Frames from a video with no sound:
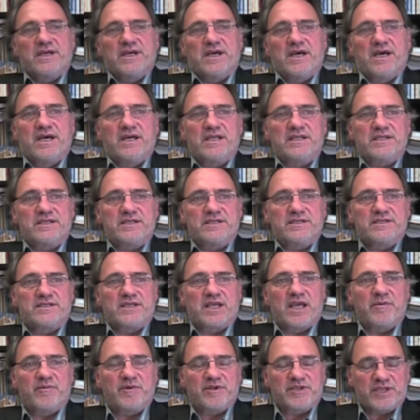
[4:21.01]
and
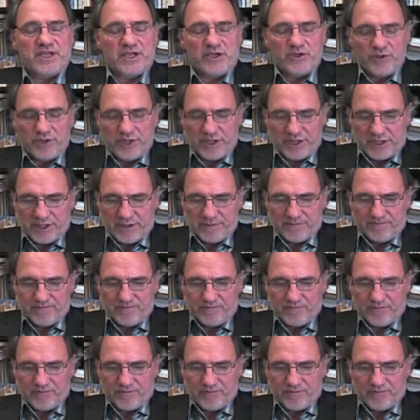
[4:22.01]
cybersecurity,